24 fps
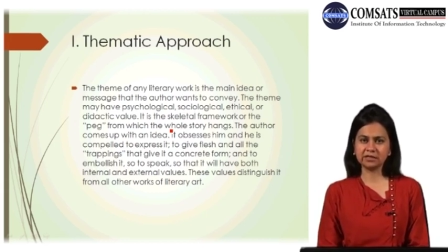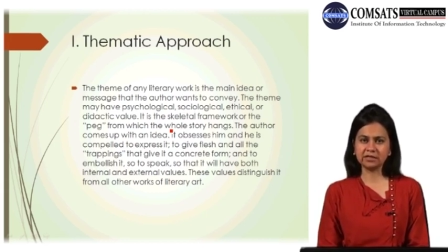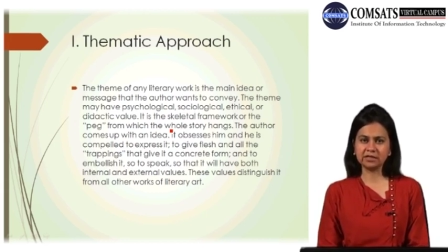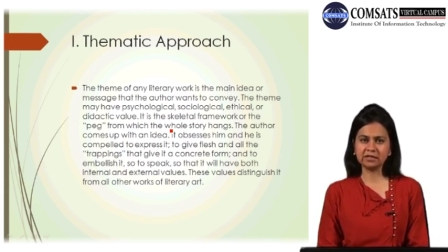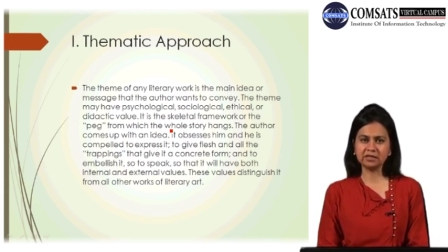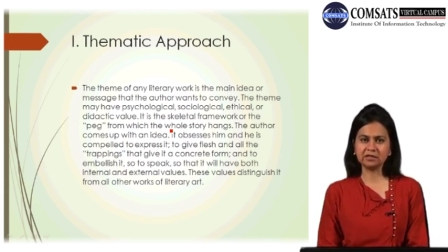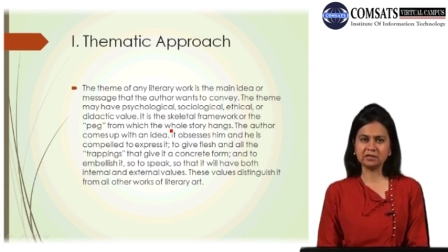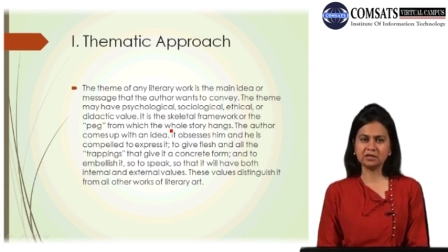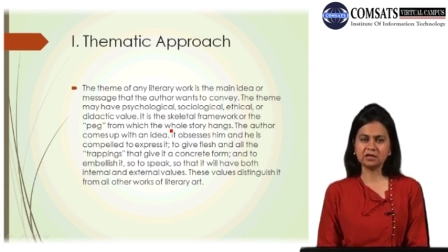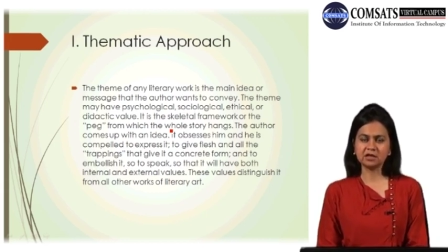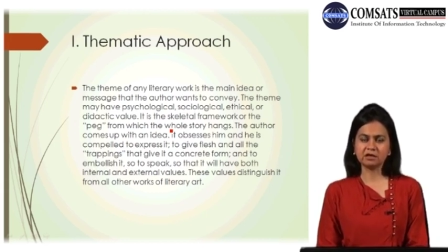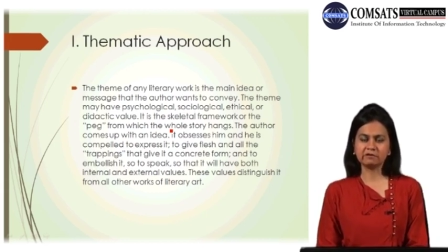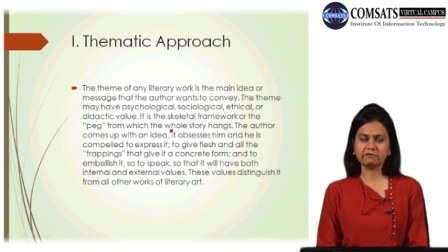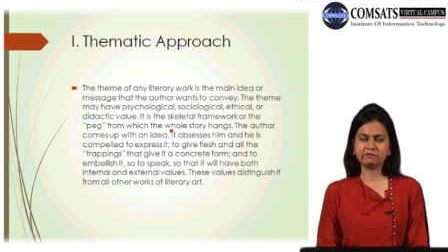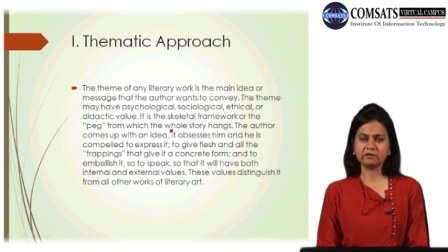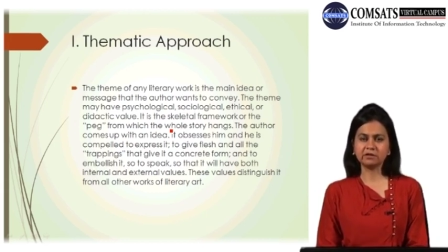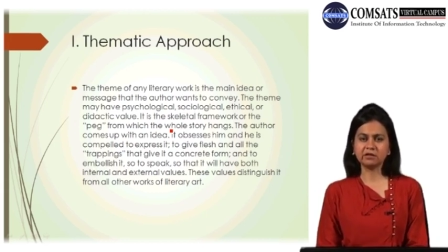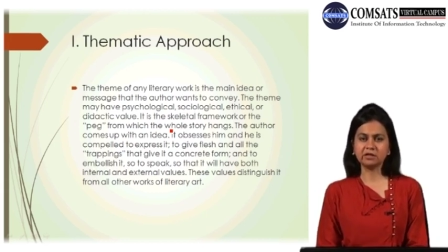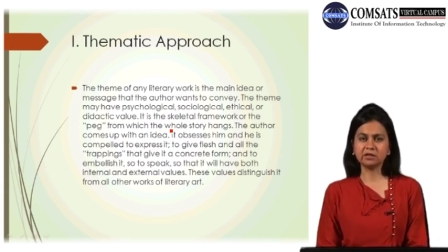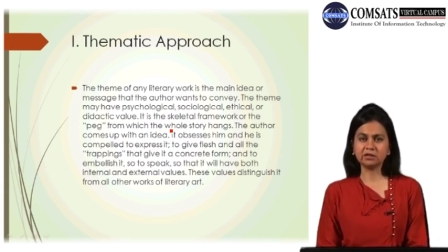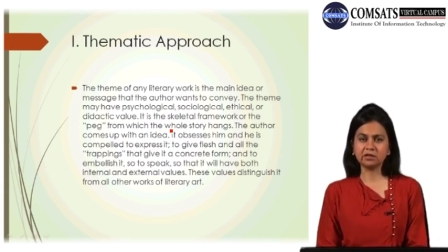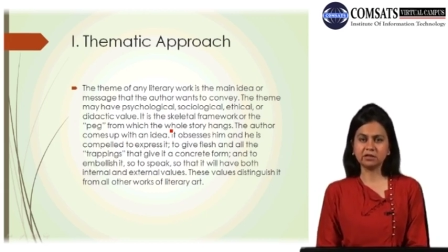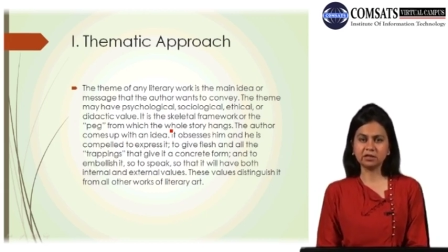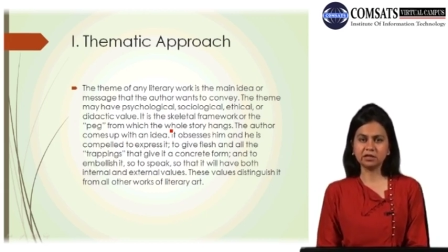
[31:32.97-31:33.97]
deal
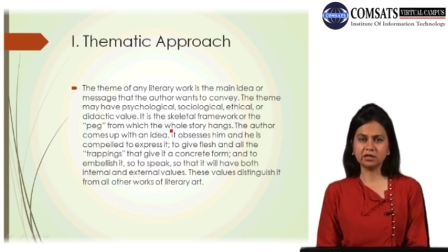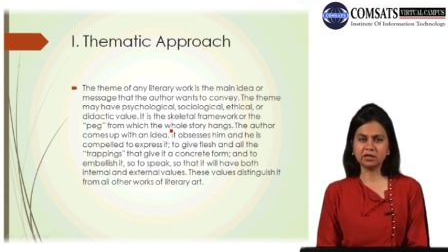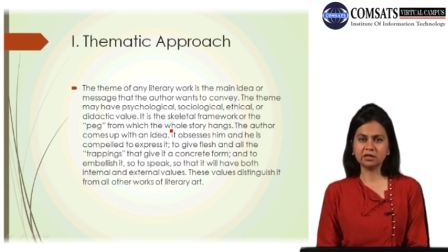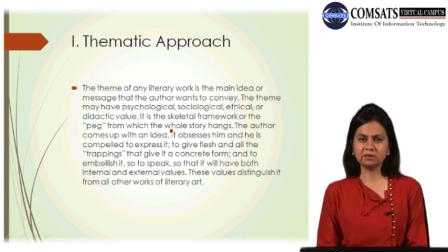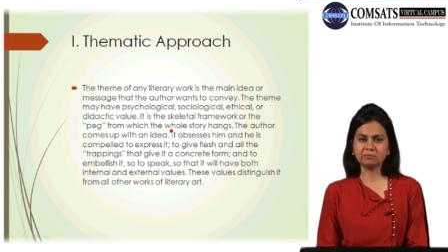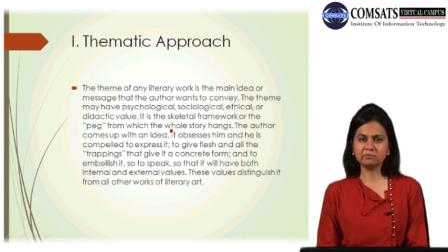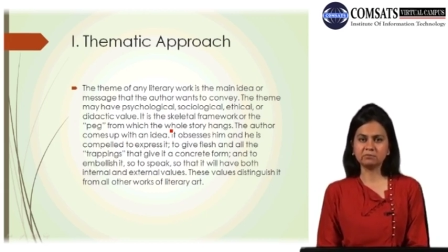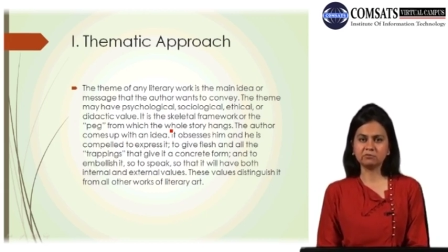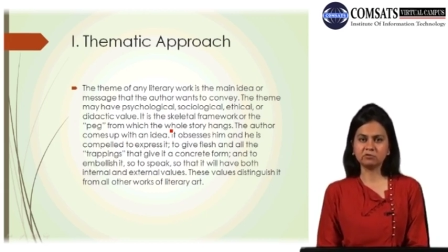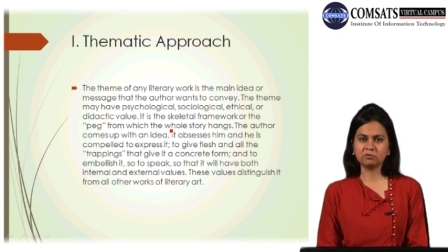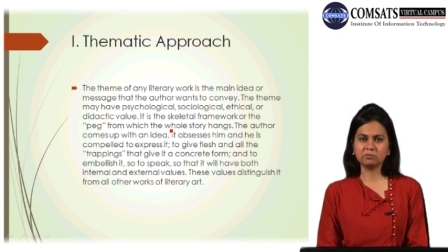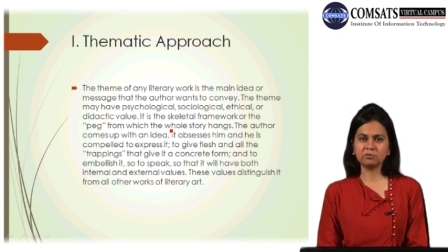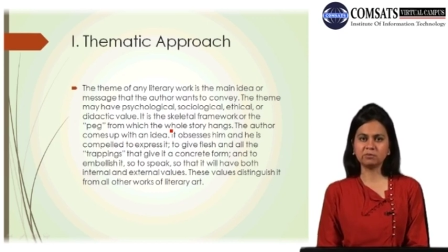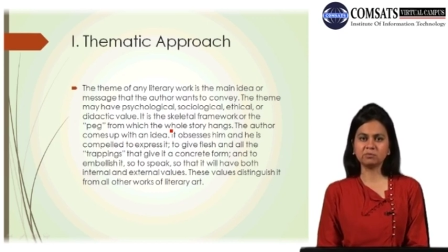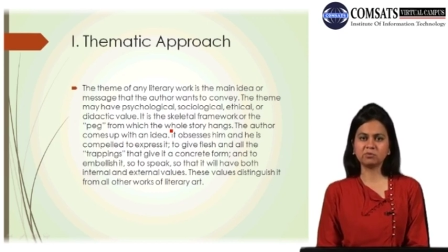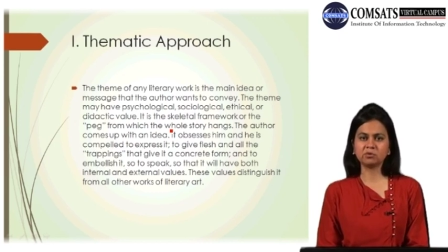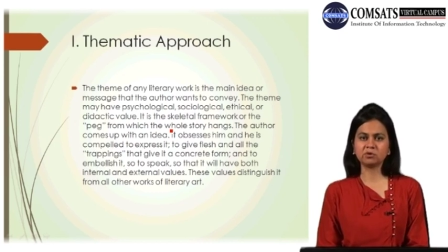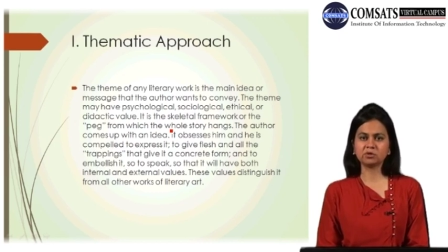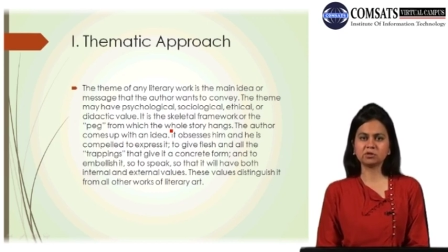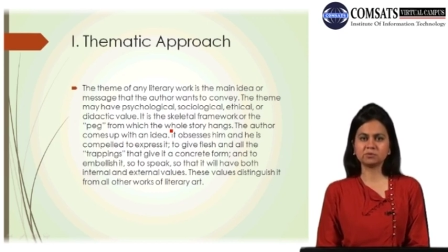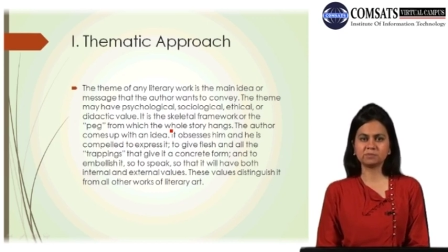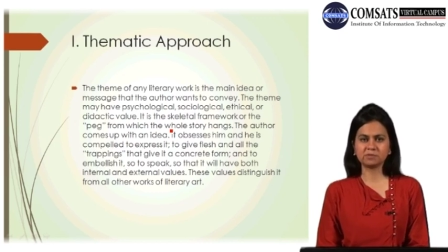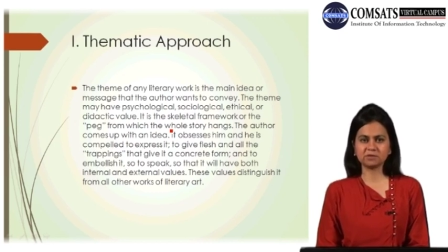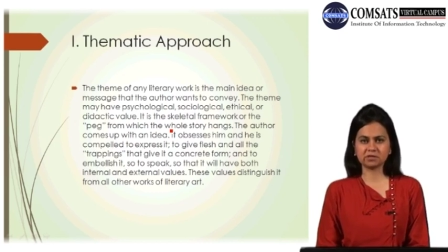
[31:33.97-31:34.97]
with the theme would be
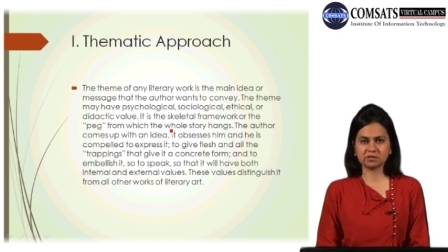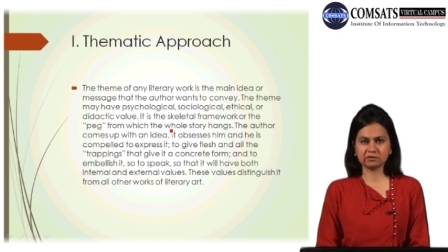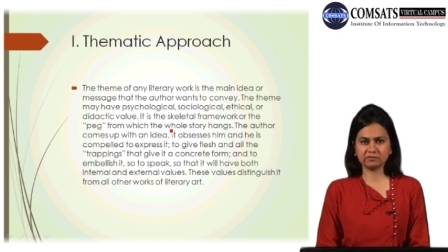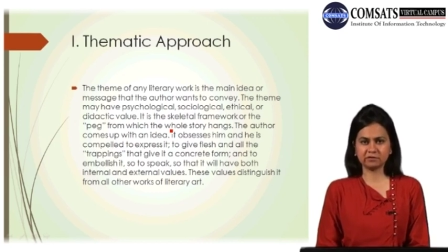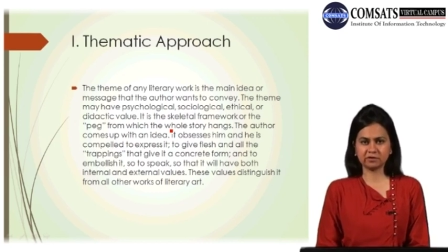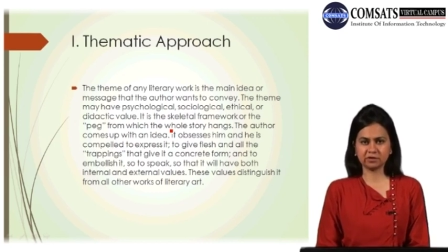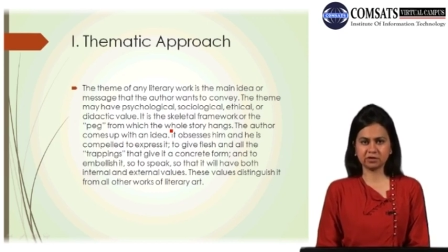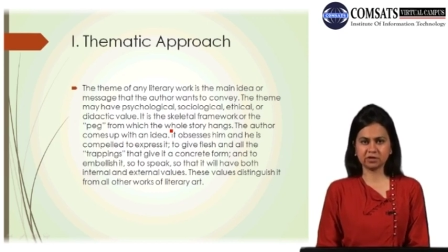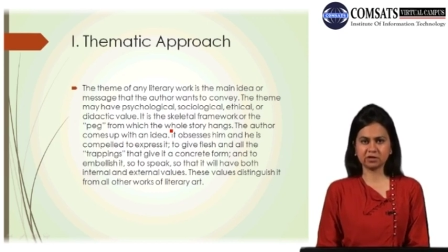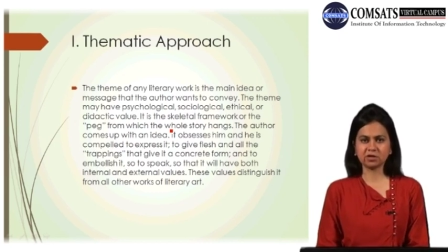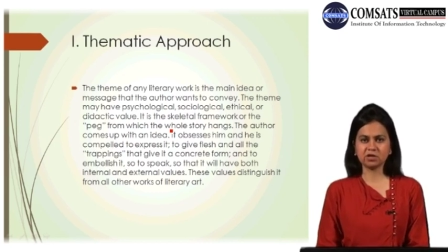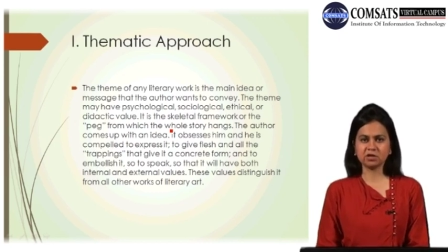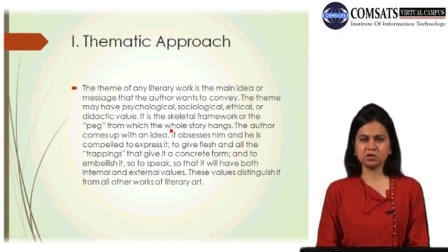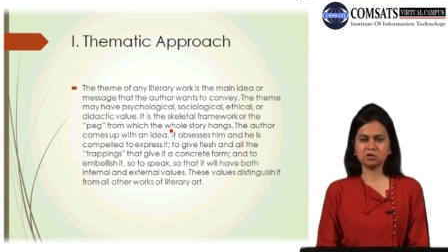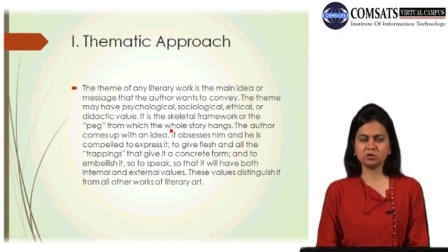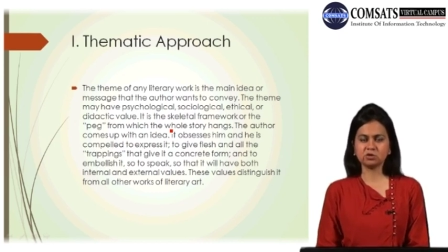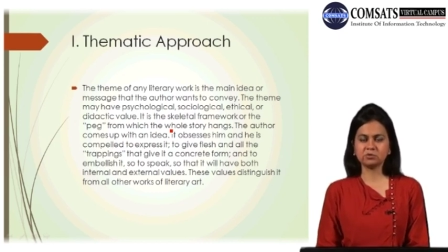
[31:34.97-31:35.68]
more specific